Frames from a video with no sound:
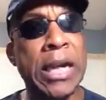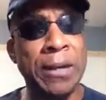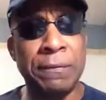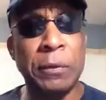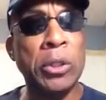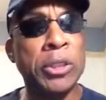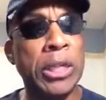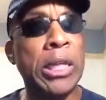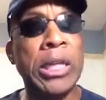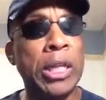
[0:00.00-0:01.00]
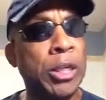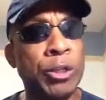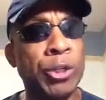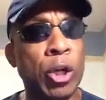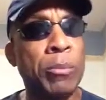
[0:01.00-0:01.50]
Unfortunately, you
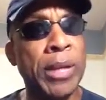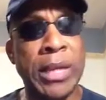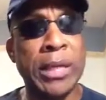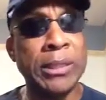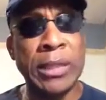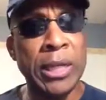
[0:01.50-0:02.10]
don't know, because